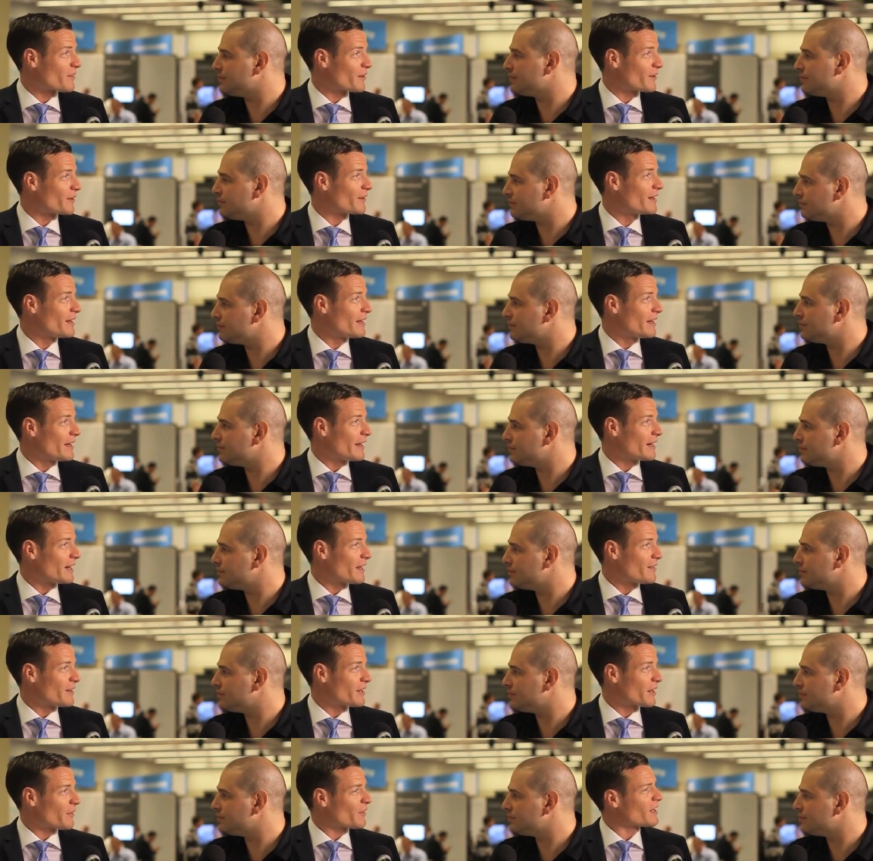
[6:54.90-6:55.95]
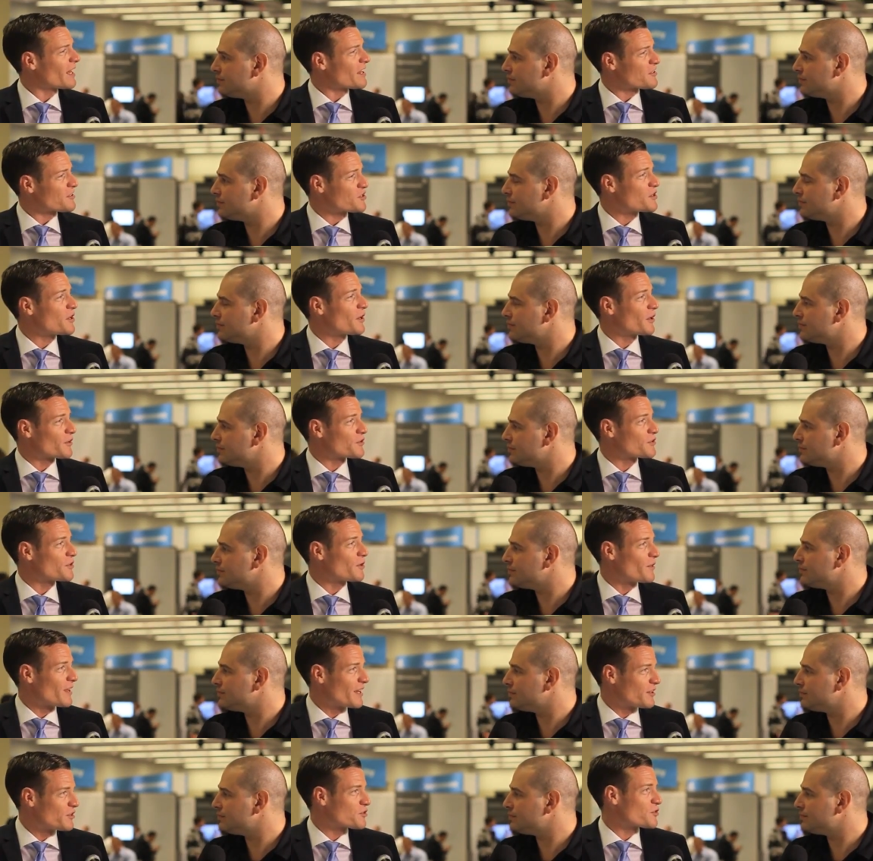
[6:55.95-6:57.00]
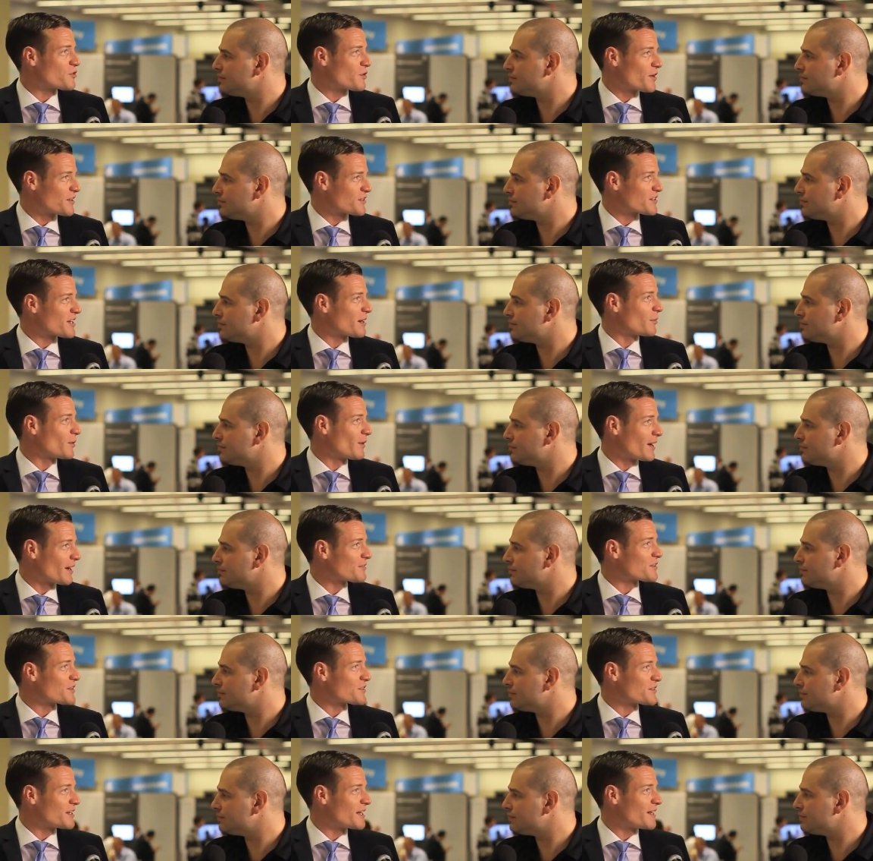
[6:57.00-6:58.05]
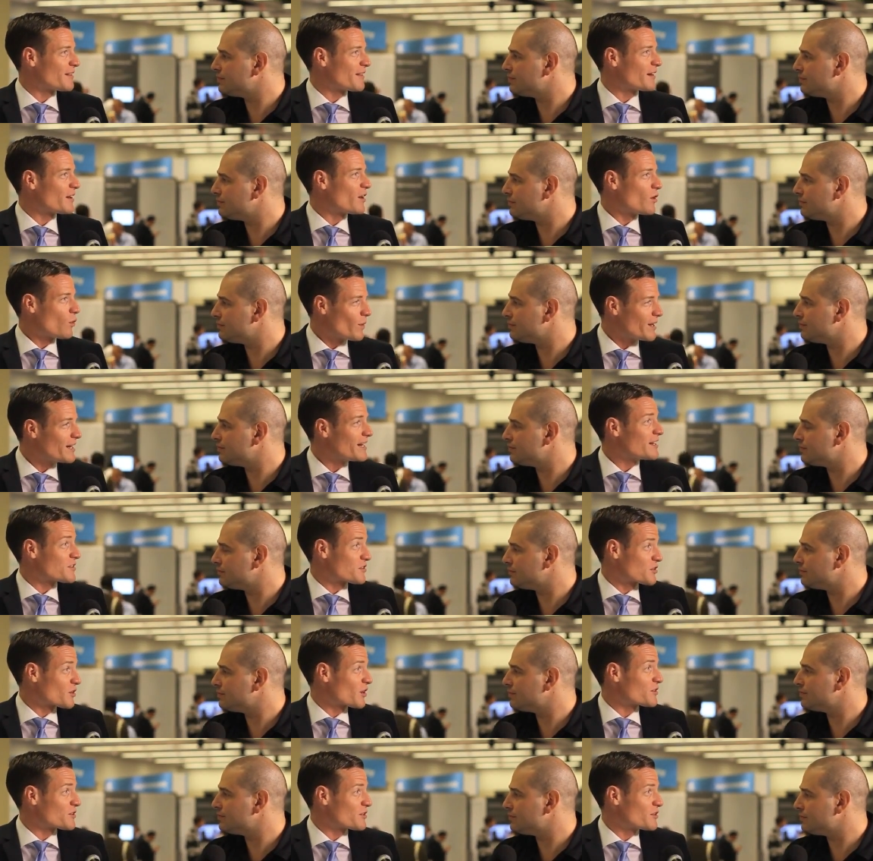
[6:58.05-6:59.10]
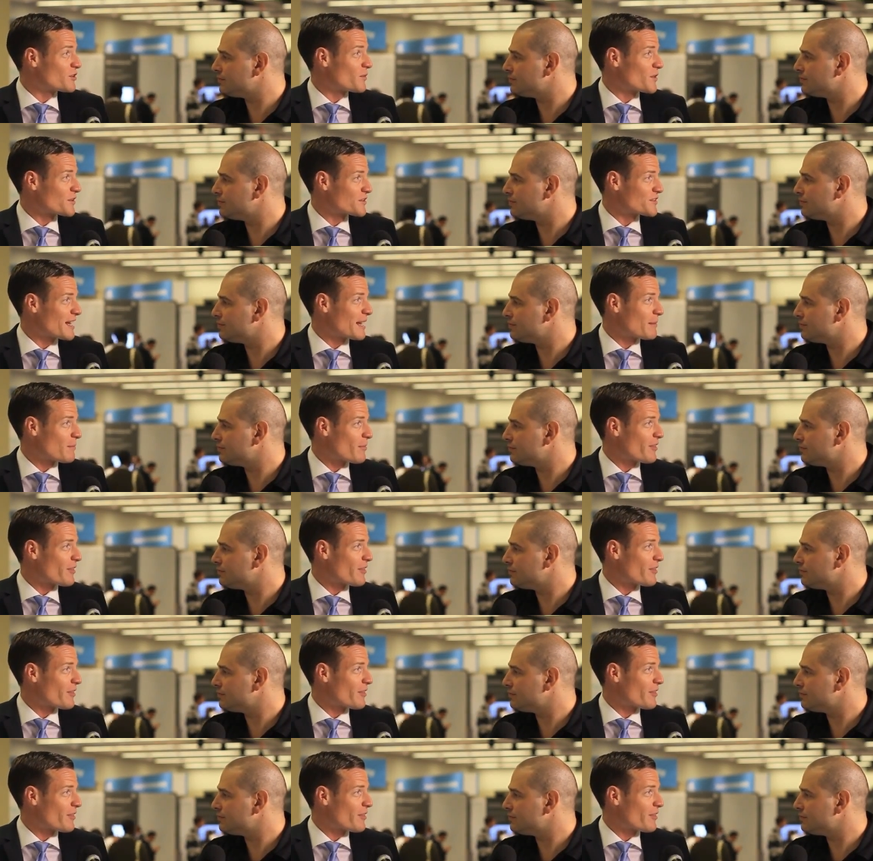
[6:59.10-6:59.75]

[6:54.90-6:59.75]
Speaker 1: other. And I think in the last year or two, the industry has come around to see that we need to start to do the same